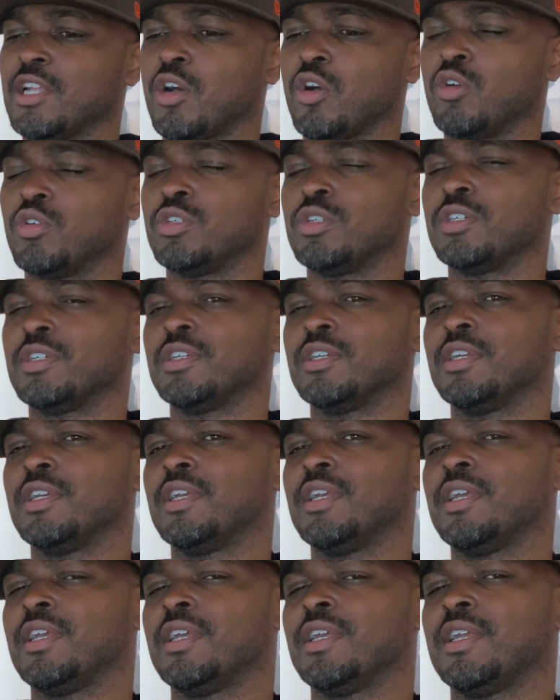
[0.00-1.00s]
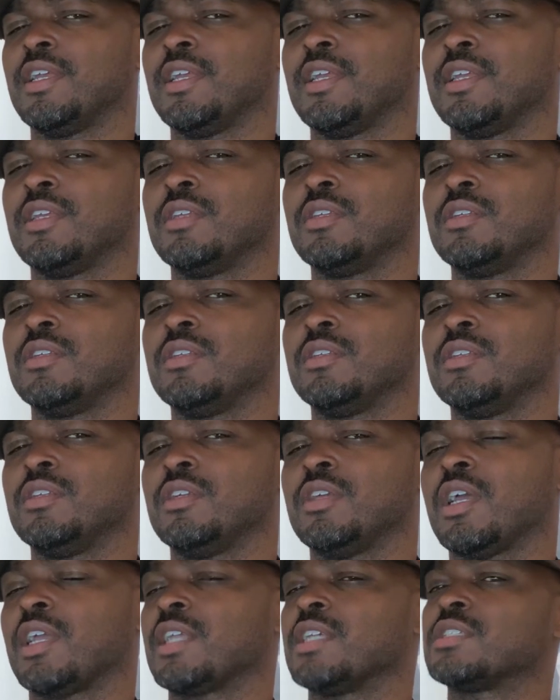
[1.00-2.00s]
older,
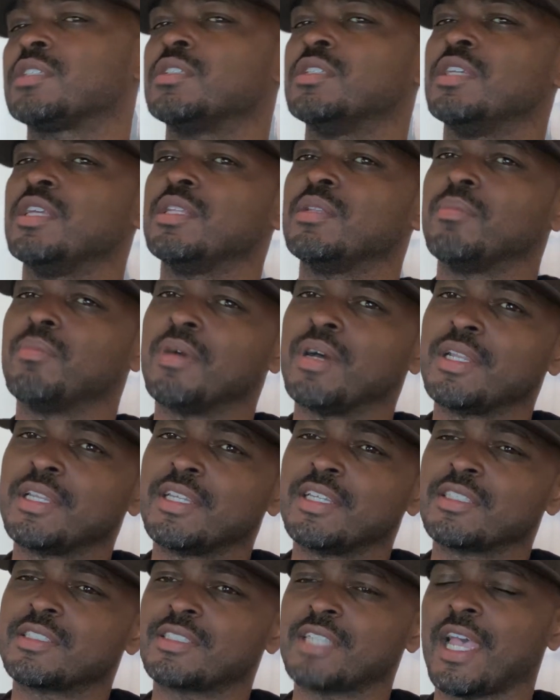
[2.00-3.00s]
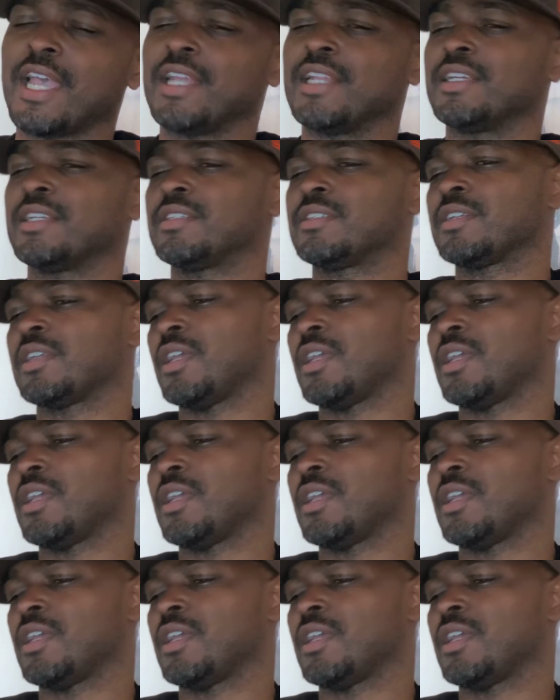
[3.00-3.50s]
I guess, and the money gets tighter,